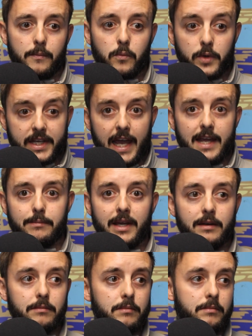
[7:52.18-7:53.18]
We came
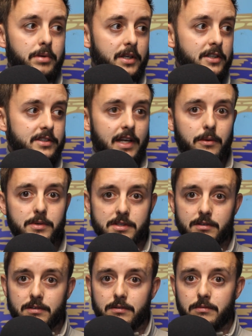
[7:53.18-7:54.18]
in because there was
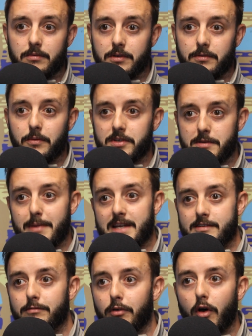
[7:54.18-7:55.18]
a
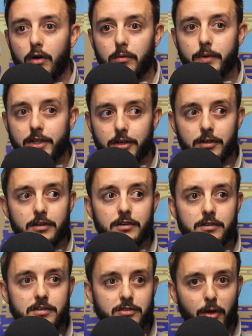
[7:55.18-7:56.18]
massive rot. We couldn't
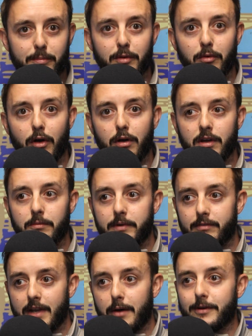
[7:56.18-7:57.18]
stop the rot, and
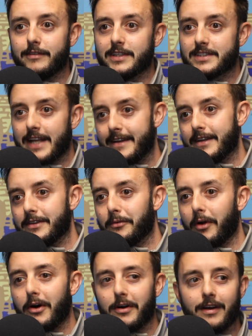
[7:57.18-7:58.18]
we've extended the
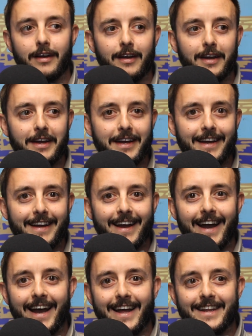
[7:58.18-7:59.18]
rot,
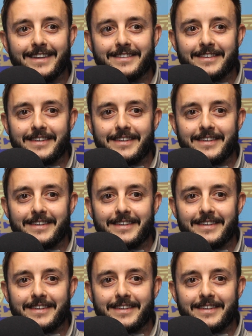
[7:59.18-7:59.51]
and